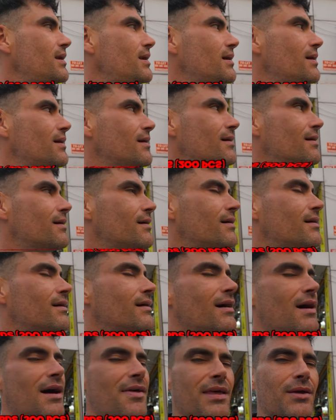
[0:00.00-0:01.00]

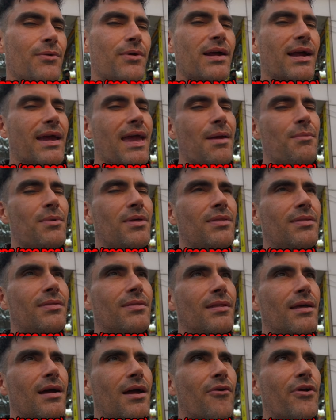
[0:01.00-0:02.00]
I think when I came
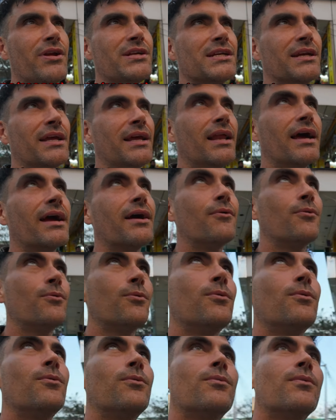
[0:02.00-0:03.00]
in originally, like
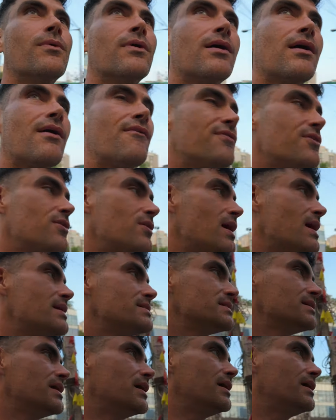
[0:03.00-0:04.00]
a few
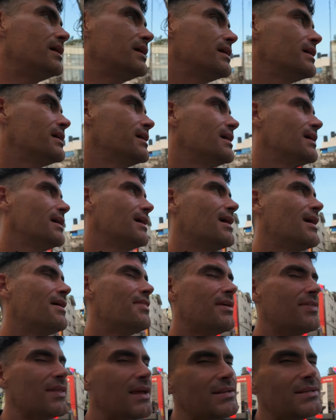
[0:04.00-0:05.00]
days ago, I
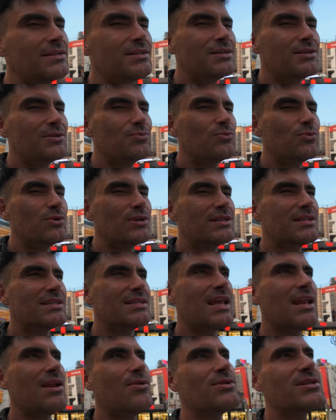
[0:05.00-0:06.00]
think they
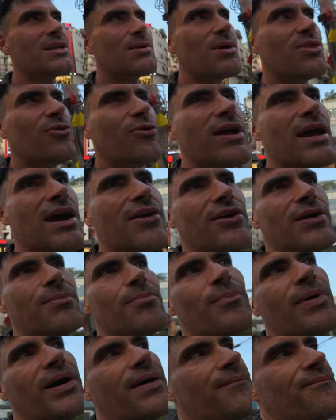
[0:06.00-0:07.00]
said it was going to be 300,
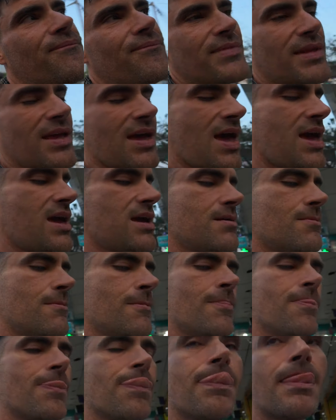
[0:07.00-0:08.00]
but hey,
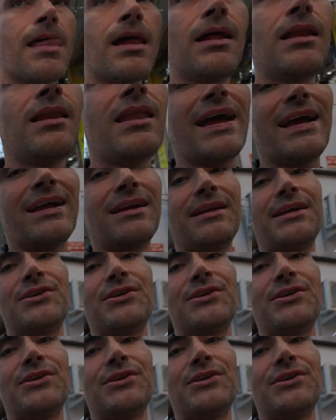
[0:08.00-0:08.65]
I